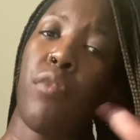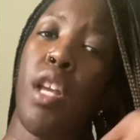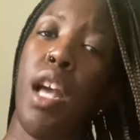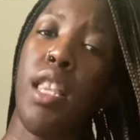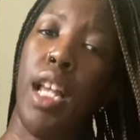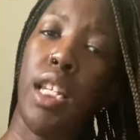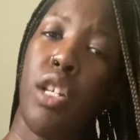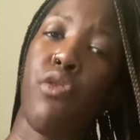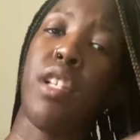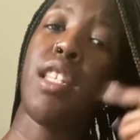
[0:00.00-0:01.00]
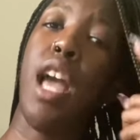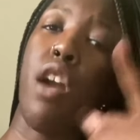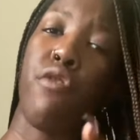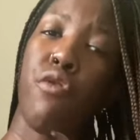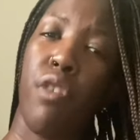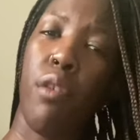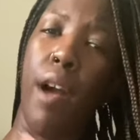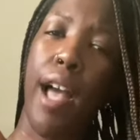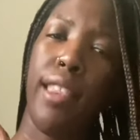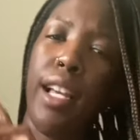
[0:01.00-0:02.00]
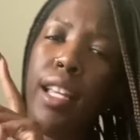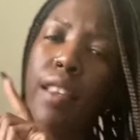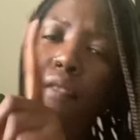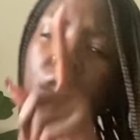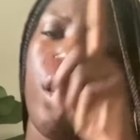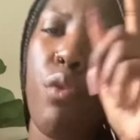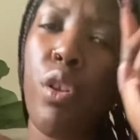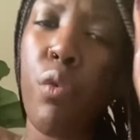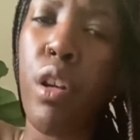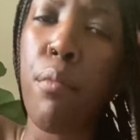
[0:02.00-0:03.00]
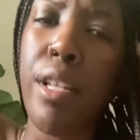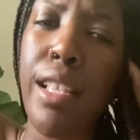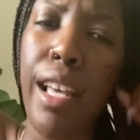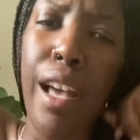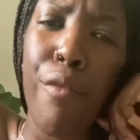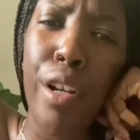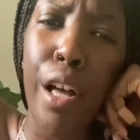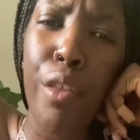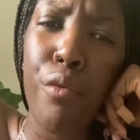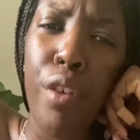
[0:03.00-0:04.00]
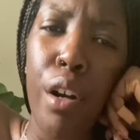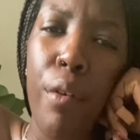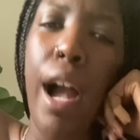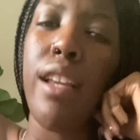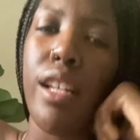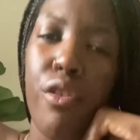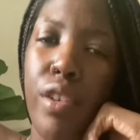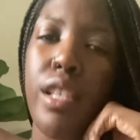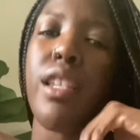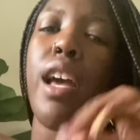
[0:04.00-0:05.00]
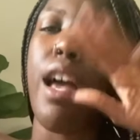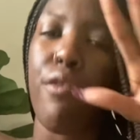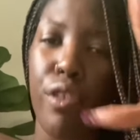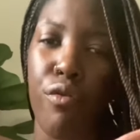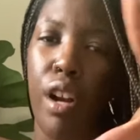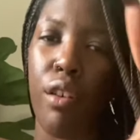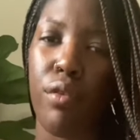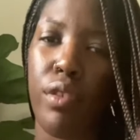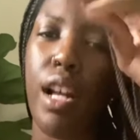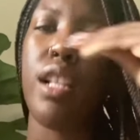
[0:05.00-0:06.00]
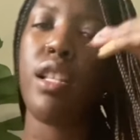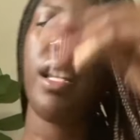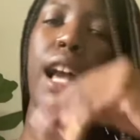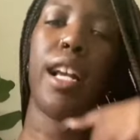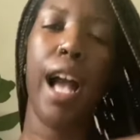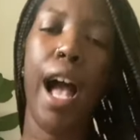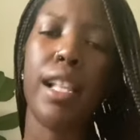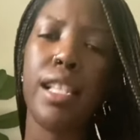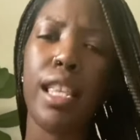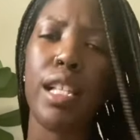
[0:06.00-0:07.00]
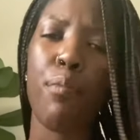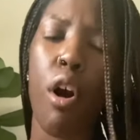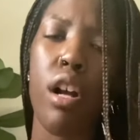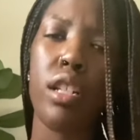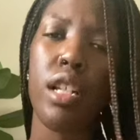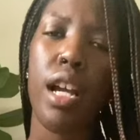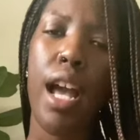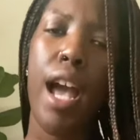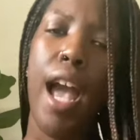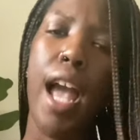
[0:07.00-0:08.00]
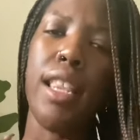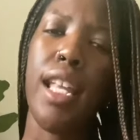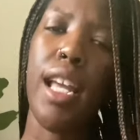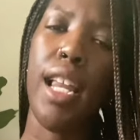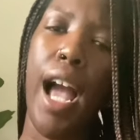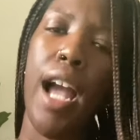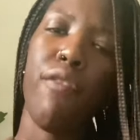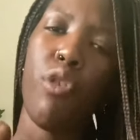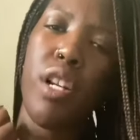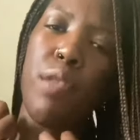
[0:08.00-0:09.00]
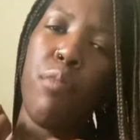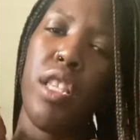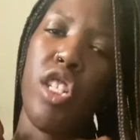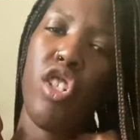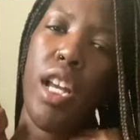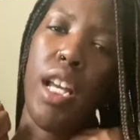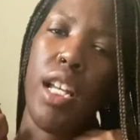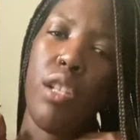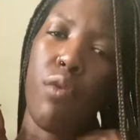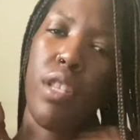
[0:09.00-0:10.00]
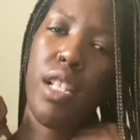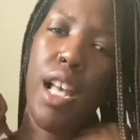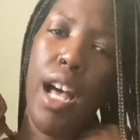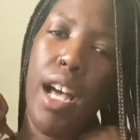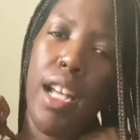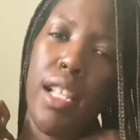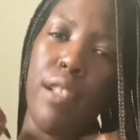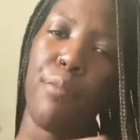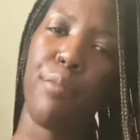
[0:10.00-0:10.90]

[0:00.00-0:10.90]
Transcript: And then I decreased every row. I think in the video you'll hear me say every other row. I decreased every row until I got to this part. And then I of course put the chains on the sides.